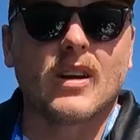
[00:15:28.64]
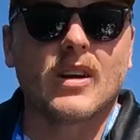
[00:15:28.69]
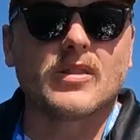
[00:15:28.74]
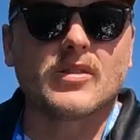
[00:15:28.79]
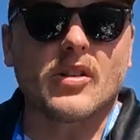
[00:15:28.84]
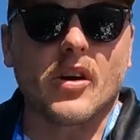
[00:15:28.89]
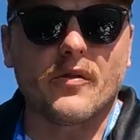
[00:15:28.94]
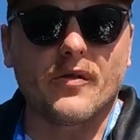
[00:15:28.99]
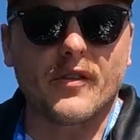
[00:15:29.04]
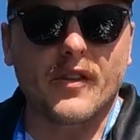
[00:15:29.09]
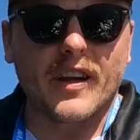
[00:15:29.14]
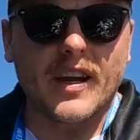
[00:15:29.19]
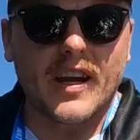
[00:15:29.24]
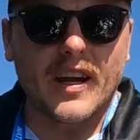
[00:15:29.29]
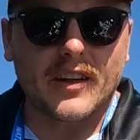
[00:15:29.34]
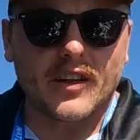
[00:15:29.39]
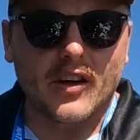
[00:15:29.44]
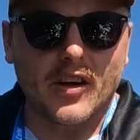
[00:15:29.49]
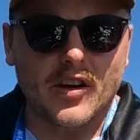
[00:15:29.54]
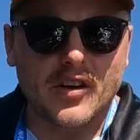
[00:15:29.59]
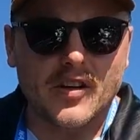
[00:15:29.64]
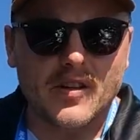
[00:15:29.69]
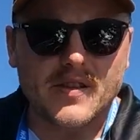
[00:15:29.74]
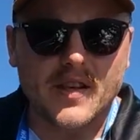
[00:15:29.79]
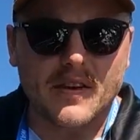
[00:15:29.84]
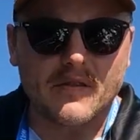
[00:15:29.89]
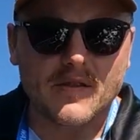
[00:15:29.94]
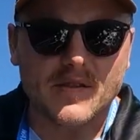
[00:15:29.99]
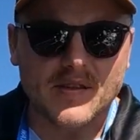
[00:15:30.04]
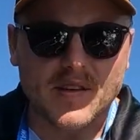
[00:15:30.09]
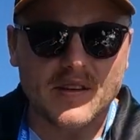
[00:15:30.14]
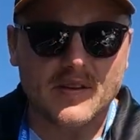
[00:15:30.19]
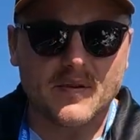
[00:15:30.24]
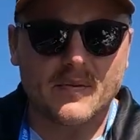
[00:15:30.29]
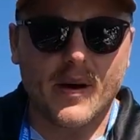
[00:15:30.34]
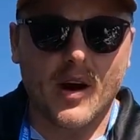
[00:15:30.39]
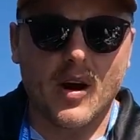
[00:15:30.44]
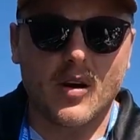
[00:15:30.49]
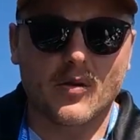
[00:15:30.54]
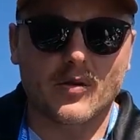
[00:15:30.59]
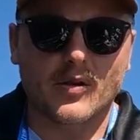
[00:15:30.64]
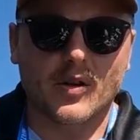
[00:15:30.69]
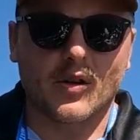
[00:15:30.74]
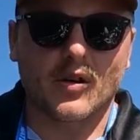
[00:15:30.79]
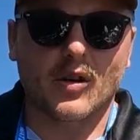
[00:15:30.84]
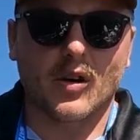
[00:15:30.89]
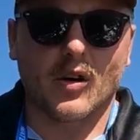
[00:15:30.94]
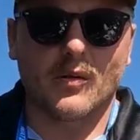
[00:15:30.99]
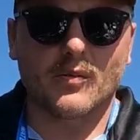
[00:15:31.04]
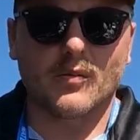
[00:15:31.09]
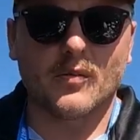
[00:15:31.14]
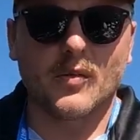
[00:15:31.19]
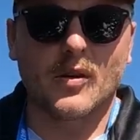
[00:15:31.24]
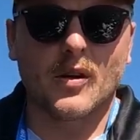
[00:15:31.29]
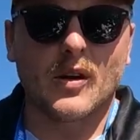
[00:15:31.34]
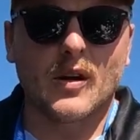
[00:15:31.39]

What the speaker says: Don't forget, go to 7seasapparel.com.au